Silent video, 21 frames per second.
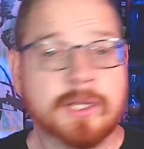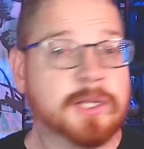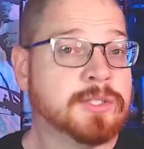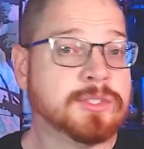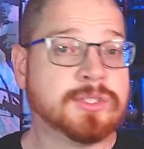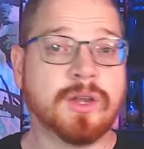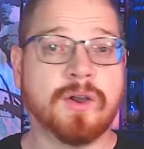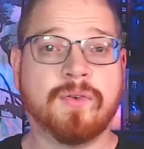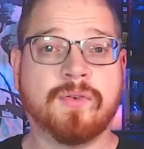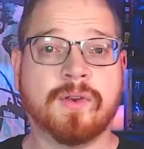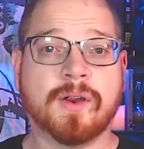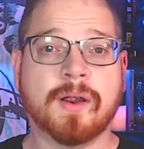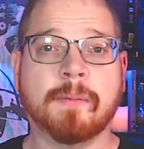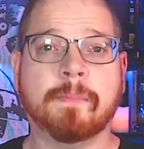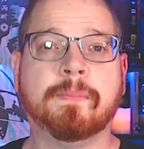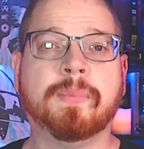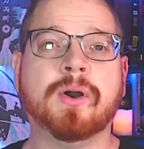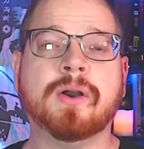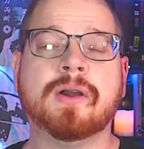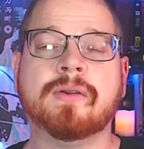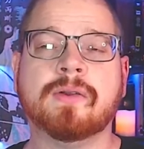So for a
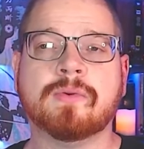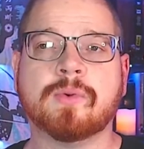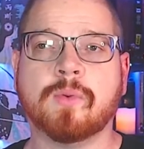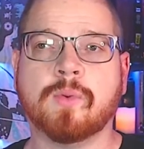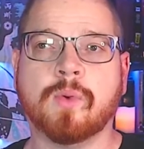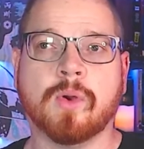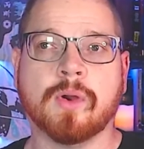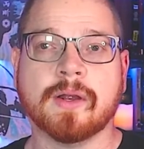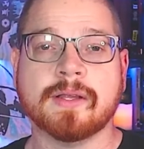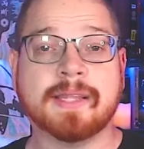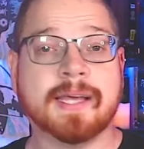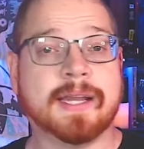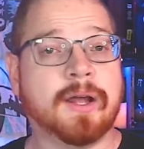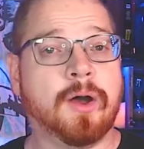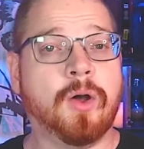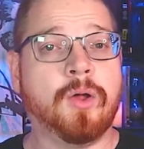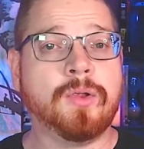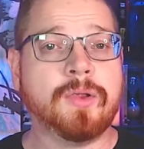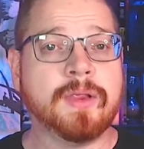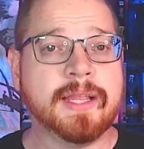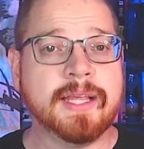book award that
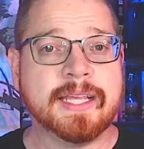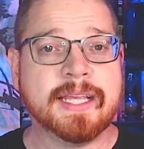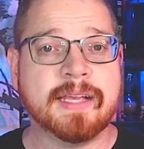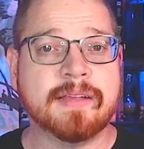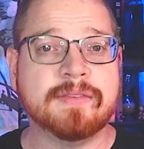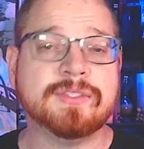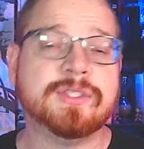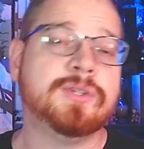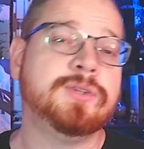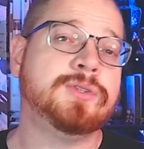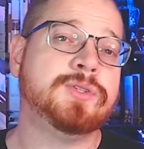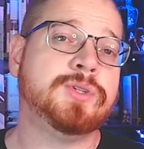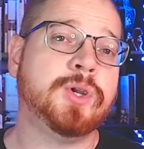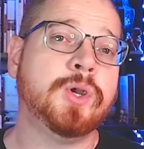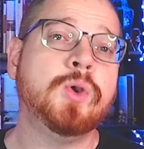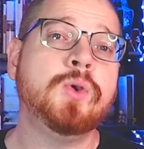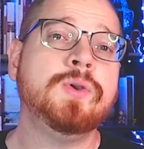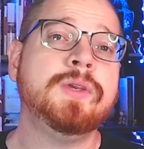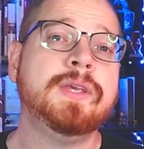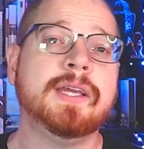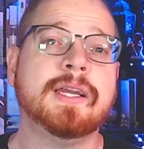only gives you
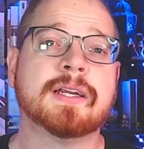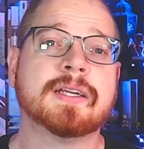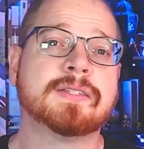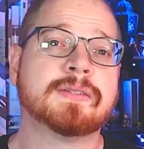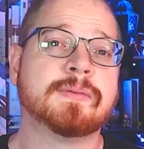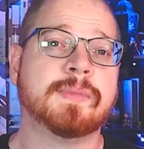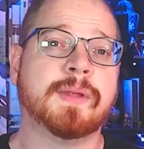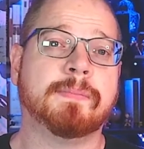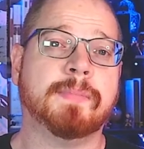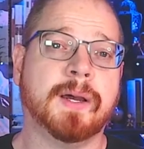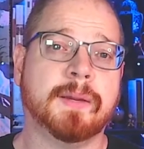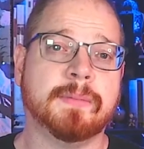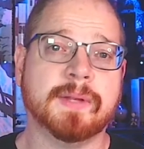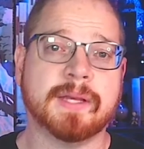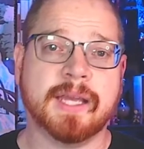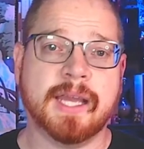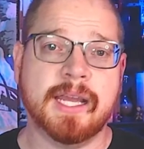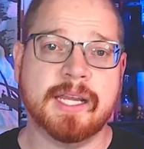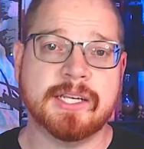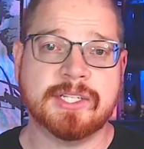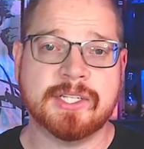2 years from the
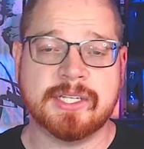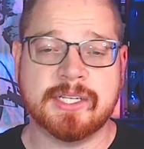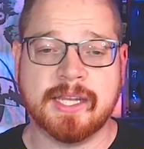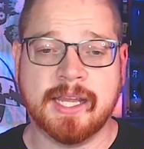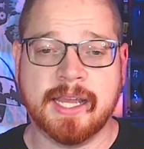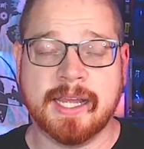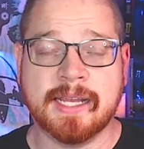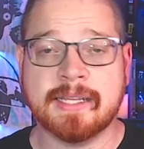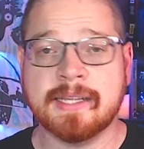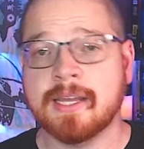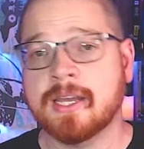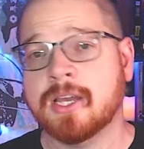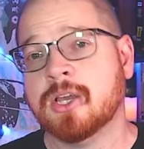publication date,